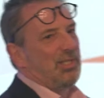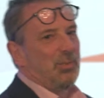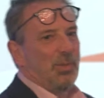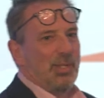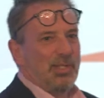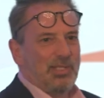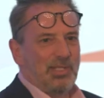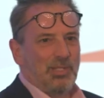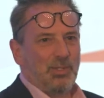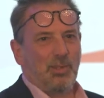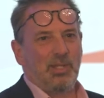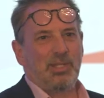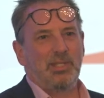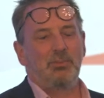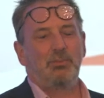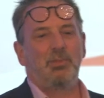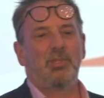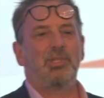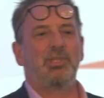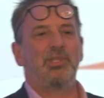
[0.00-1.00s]
2020,
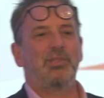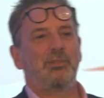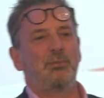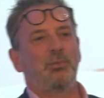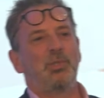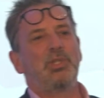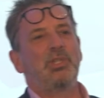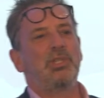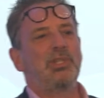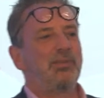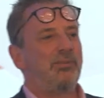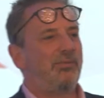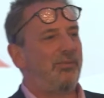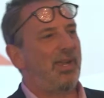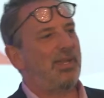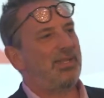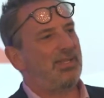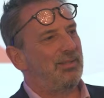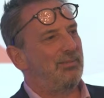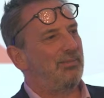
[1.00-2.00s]
which is
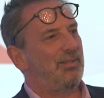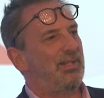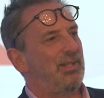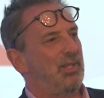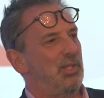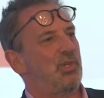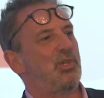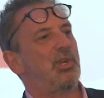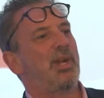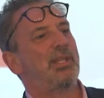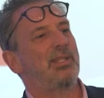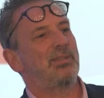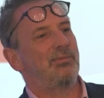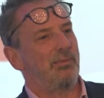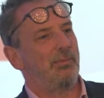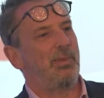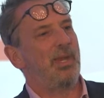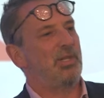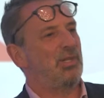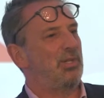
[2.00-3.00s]
effectively the
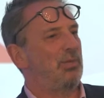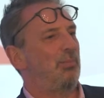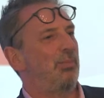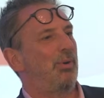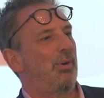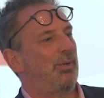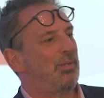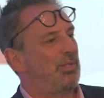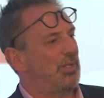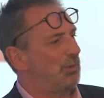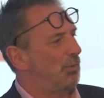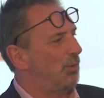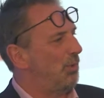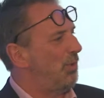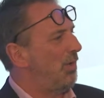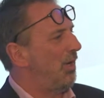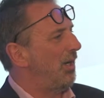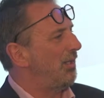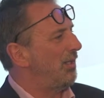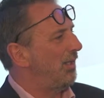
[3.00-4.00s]
transformation process we're
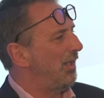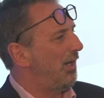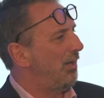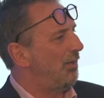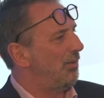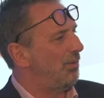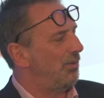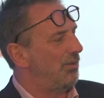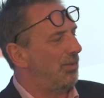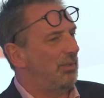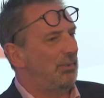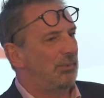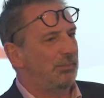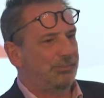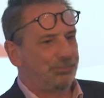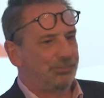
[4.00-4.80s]
trying to go through